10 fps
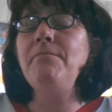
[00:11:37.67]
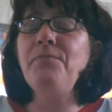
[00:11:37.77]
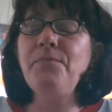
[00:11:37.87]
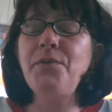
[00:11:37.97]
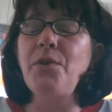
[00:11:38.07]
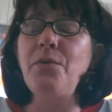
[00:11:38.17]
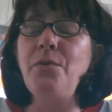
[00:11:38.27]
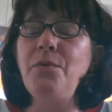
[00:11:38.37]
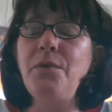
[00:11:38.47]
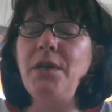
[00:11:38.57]

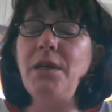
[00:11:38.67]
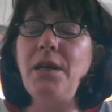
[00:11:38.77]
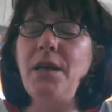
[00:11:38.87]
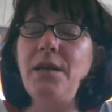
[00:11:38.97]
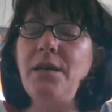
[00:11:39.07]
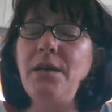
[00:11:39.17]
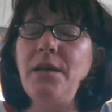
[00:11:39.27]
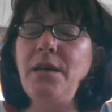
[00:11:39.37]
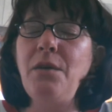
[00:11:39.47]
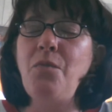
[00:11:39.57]
So
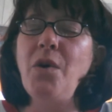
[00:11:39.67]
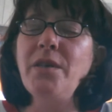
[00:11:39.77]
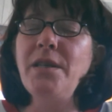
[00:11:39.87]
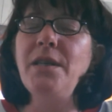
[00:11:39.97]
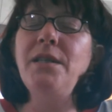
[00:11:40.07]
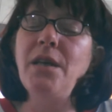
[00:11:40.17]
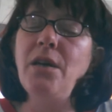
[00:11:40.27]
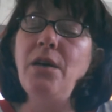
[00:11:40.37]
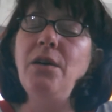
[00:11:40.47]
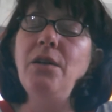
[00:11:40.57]
it wasn't
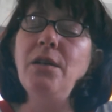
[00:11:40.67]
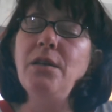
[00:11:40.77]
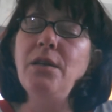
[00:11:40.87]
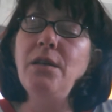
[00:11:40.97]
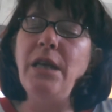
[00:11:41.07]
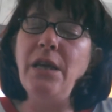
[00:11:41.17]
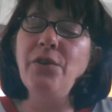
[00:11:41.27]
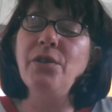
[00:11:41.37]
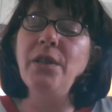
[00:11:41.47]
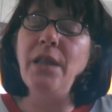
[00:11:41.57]
until
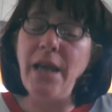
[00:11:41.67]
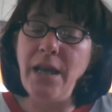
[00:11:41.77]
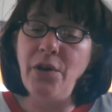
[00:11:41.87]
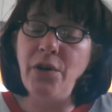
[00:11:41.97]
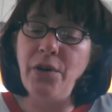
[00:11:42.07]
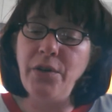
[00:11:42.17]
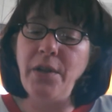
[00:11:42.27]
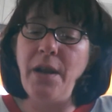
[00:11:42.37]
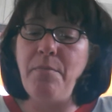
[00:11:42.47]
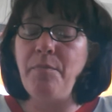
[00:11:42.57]
years later that
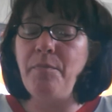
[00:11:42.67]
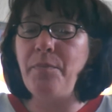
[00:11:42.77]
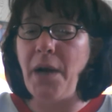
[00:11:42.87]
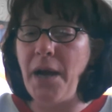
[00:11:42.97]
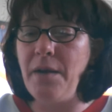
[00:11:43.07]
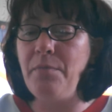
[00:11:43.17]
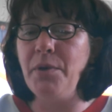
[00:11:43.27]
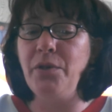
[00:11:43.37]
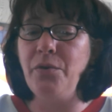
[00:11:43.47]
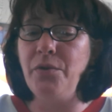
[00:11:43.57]
I kind of put
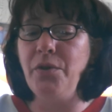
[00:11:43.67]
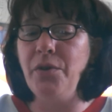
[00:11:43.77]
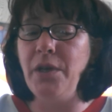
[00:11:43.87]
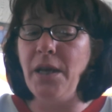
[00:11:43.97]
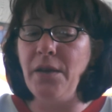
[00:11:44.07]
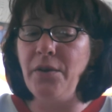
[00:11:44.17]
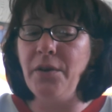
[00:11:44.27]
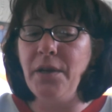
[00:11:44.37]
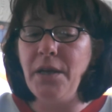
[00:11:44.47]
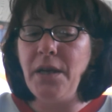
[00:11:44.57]
two and two together,
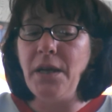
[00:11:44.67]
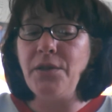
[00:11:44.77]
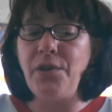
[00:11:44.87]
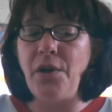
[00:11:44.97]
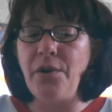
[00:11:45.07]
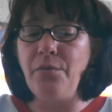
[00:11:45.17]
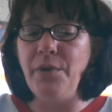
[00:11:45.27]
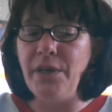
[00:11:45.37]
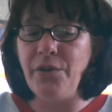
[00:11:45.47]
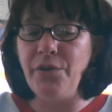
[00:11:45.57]
started
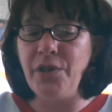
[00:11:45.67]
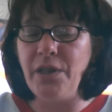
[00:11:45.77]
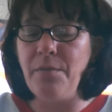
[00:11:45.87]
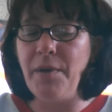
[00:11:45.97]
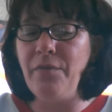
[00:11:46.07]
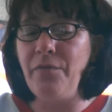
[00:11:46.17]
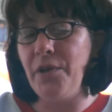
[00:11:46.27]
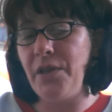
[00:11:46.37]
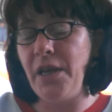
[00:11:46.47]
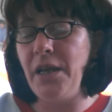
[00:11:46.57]
researching the Bigfoot
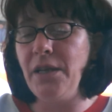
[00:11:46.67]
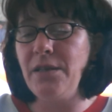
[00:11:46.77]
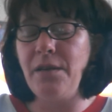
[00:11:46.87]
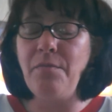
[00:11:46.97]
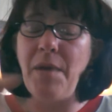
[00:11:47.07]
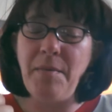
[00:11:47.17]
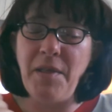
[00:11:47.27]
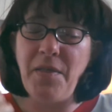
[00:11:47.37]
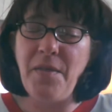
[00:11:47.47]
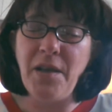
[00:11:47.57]
thing, said maybe,
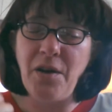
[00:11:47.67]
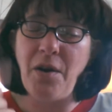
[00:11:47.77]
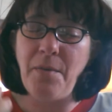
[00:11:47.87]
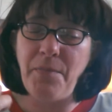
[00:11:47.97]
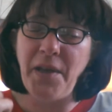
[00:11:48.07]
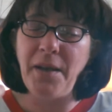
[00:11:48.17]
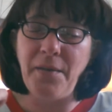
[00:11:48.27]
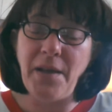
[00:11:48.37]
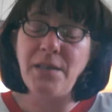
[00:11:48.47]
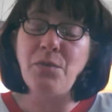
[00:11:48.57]
I'm thinking
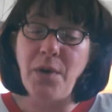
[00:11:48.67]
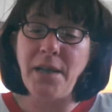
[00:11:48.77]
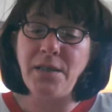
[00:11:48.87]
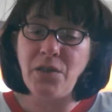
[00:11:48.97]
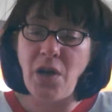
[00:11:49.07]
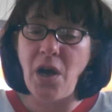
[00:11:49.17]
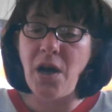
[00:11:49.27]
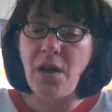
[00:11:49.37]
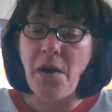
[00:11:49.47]
that's what I saw.